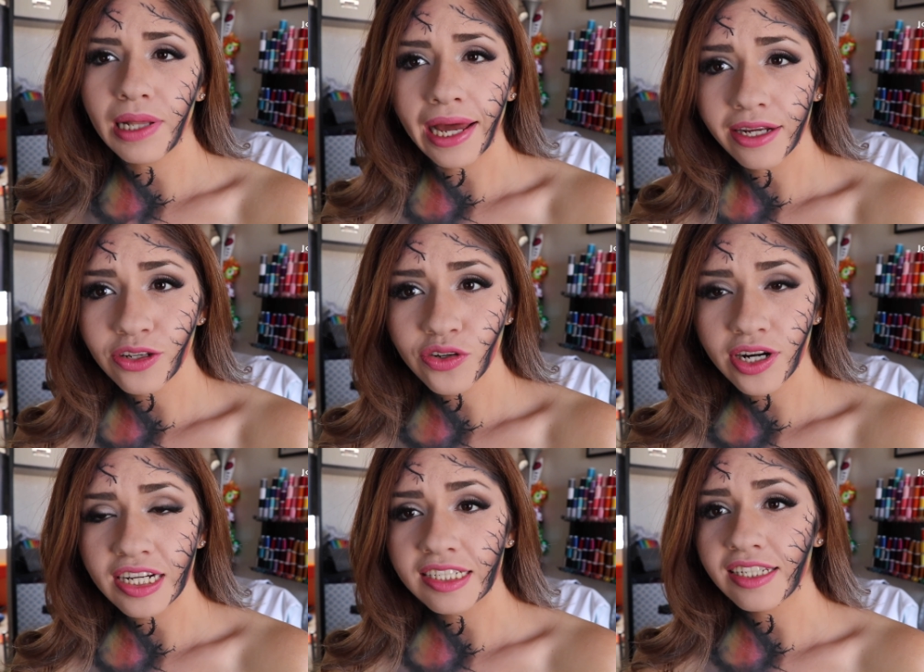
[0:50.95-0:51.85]
black
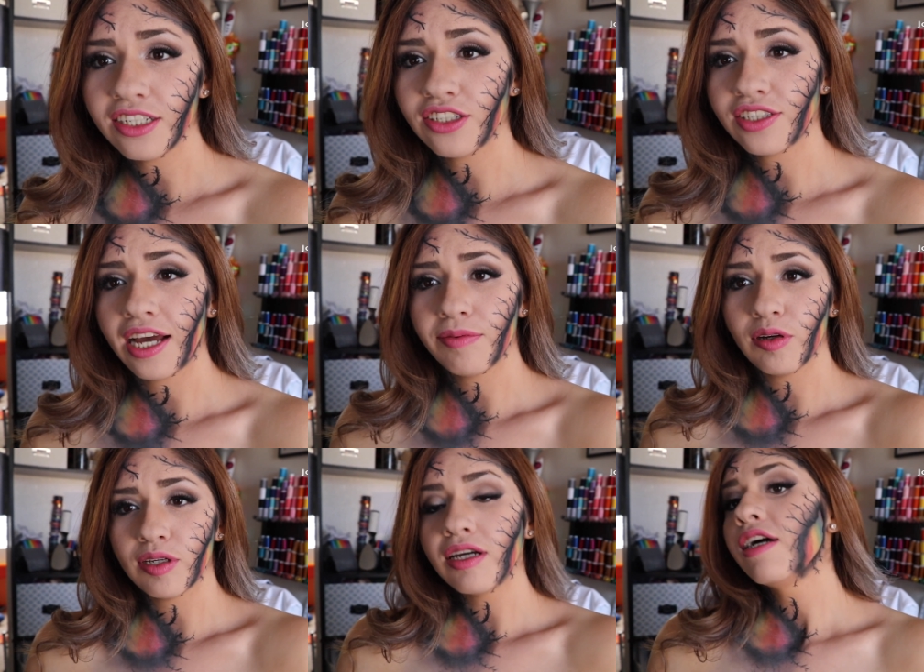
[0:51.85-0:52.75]
dress, and just have
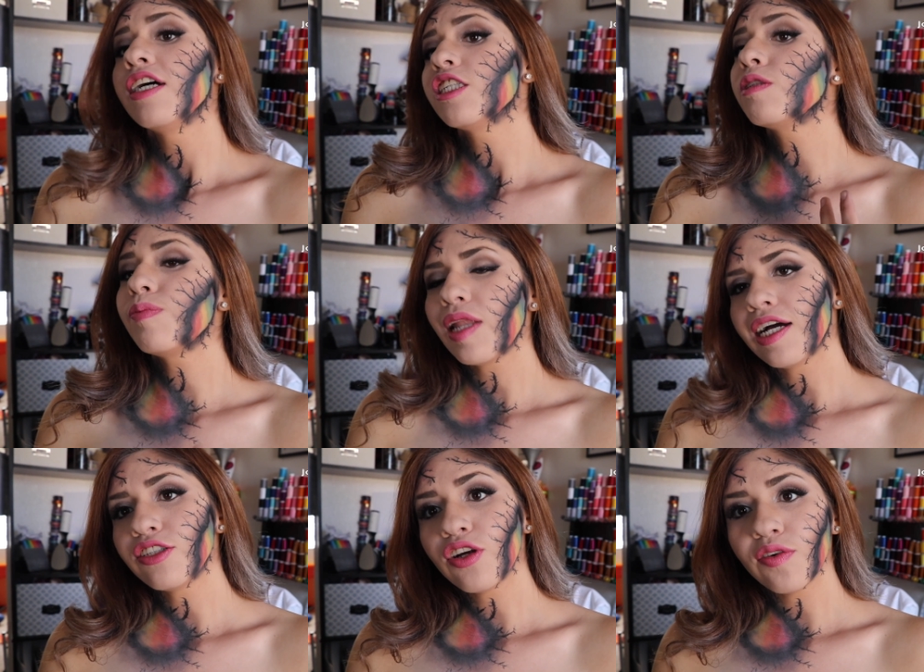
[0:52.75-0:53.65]
a
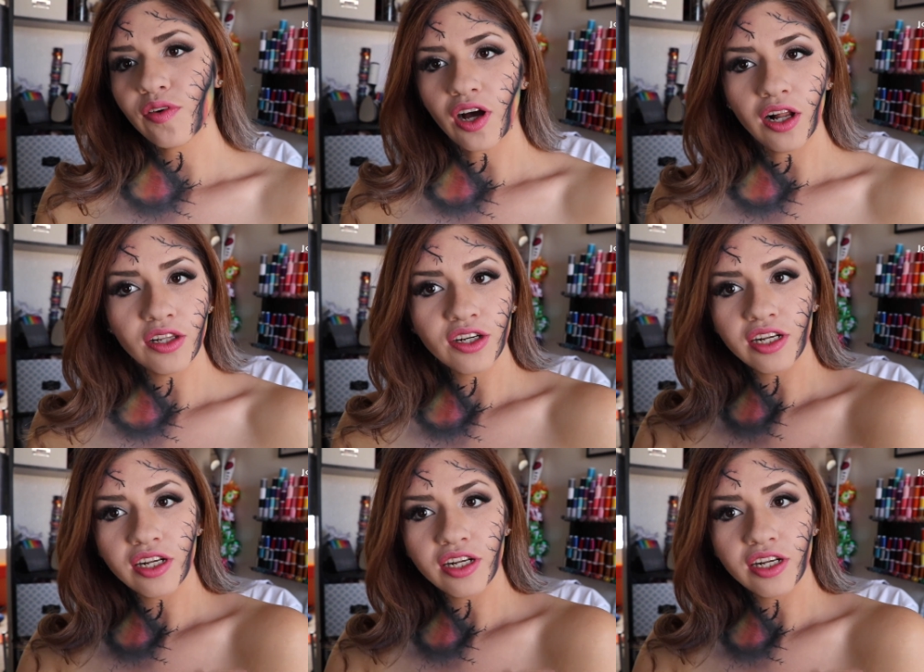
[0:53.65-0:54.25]
splash of color,